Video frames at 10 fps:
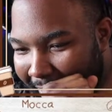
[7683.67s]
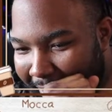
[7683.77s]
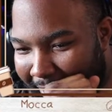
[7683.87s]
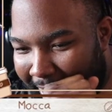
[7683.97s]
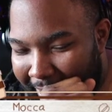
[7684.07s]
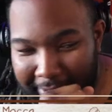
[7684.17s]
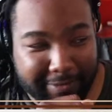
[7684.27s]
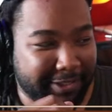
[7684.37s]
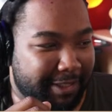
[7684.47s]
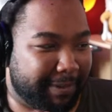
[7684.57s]

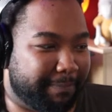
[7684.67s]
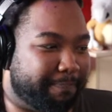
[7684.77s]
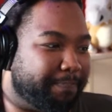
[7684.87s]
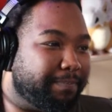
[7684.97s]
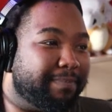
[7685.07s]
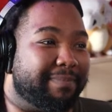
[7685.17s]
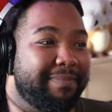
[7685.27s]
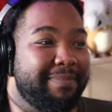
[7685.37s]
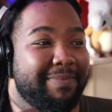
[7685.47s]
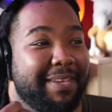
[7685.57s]
Excuse me.
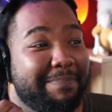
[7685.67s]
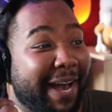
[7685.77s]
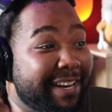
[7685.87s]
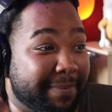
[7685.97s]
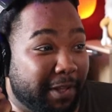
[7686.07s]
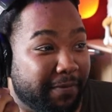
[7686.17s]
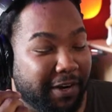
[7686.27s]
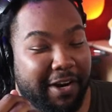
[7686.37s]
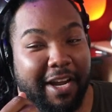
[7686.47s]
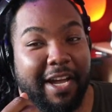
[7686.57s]
Bad as a motherfucker.